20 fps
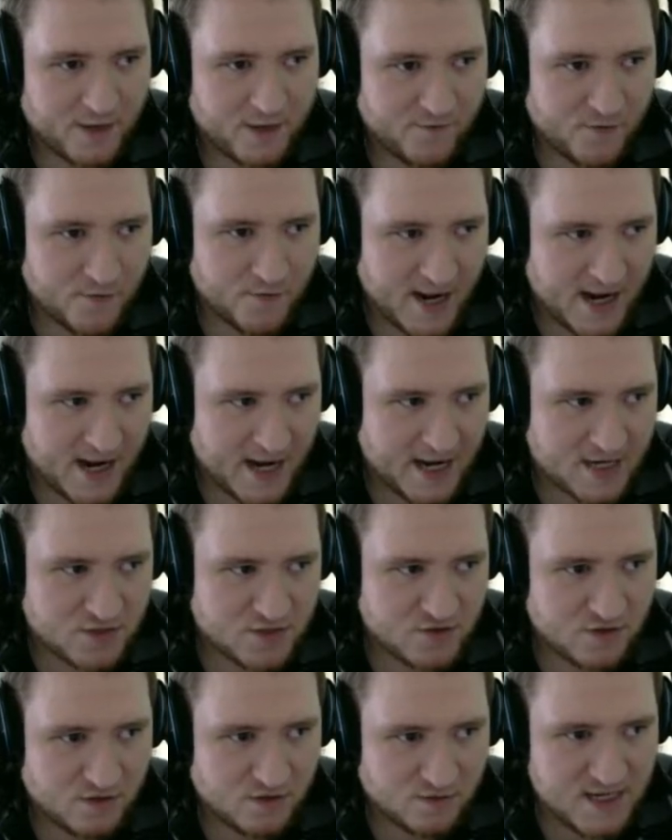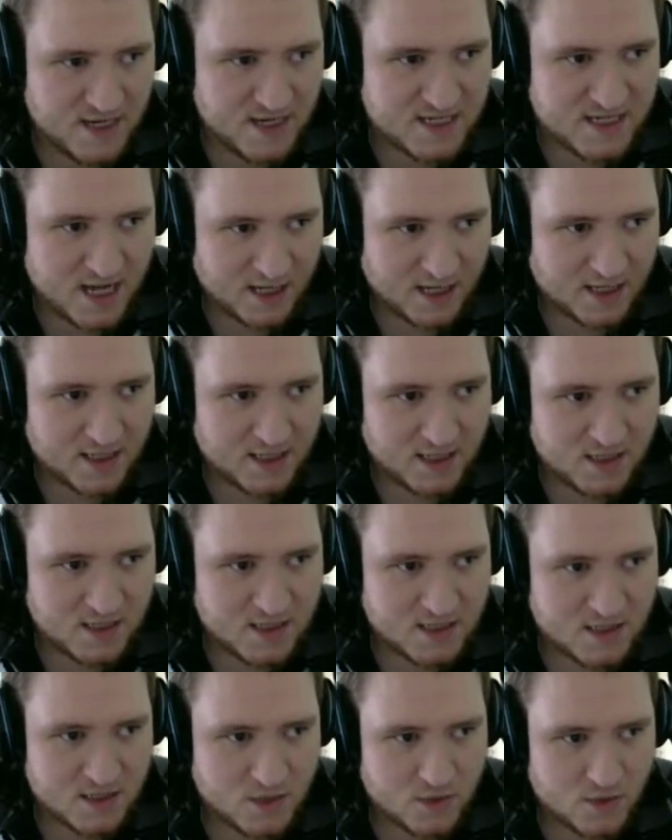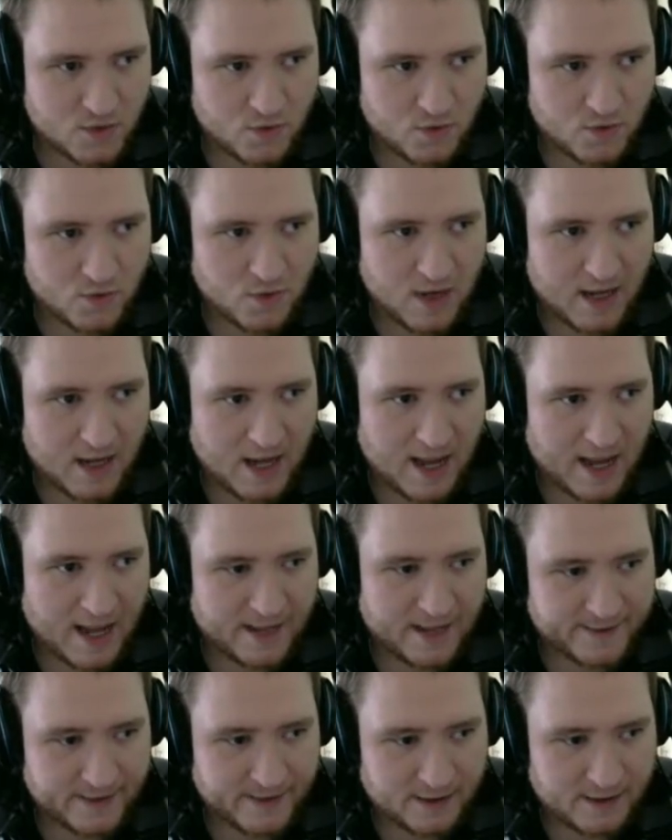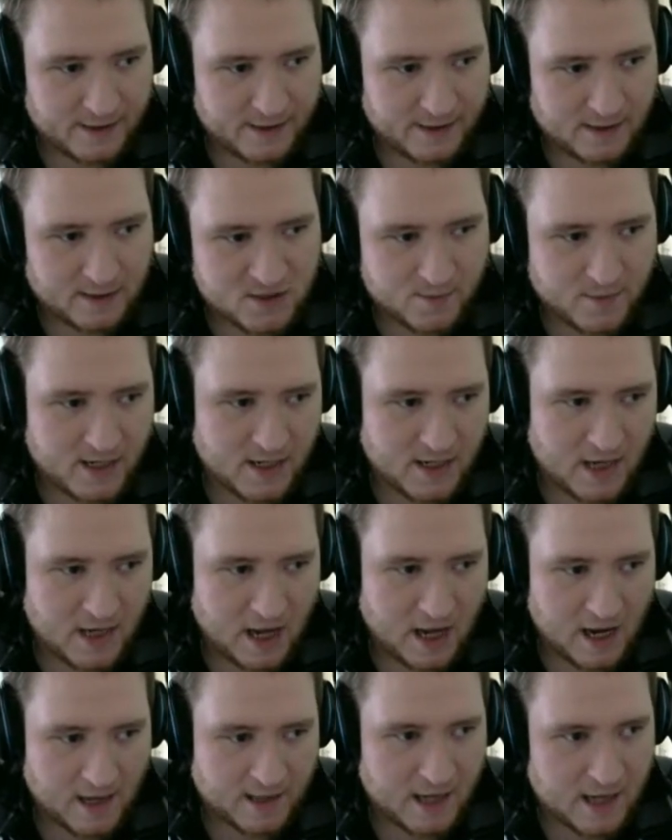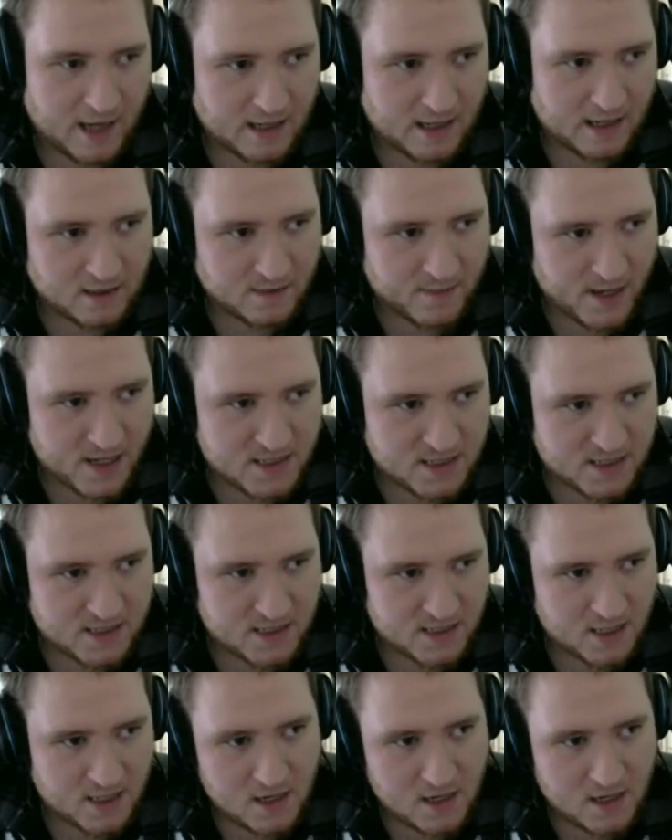them an extra 3 seconds to handle somebody like Alchemist,